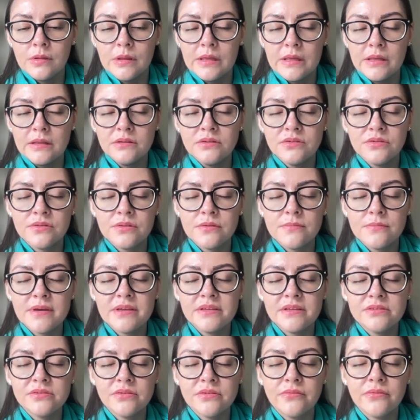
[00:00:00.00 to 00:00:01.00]
And to the
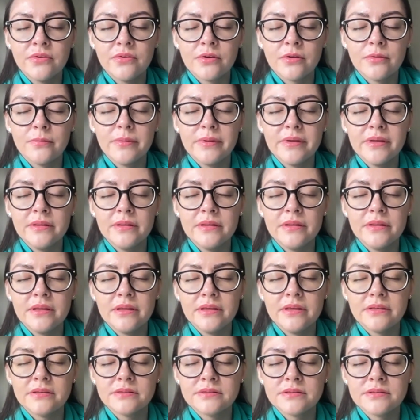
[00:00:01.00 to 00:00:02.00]
best of your
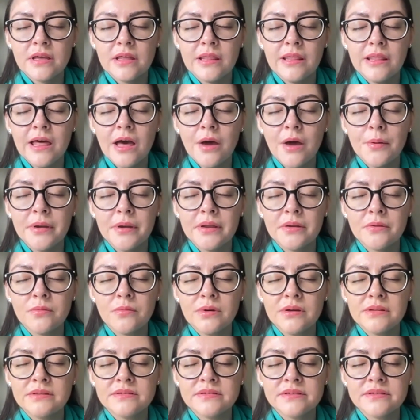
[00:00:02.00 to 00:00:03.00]
abilities,
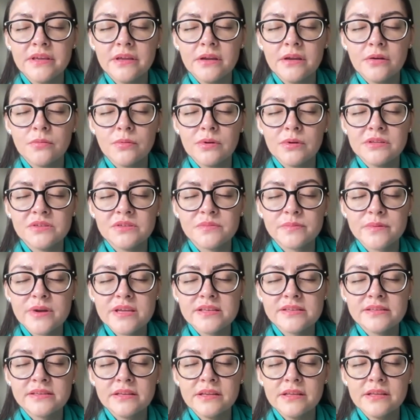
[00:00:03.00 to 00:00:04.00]
allowing what's here, what's
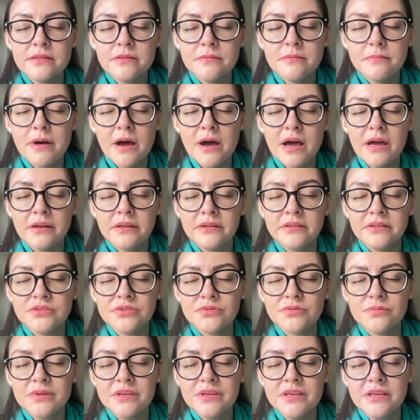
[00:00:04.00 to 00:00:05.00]
present in the body
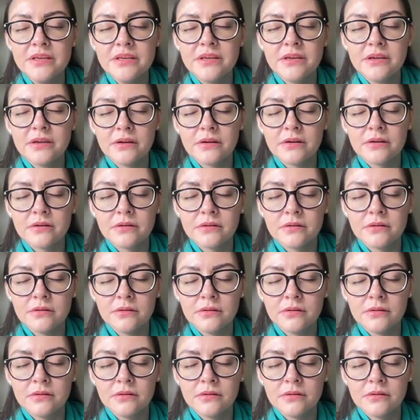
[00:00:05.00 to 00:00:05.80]
to be here.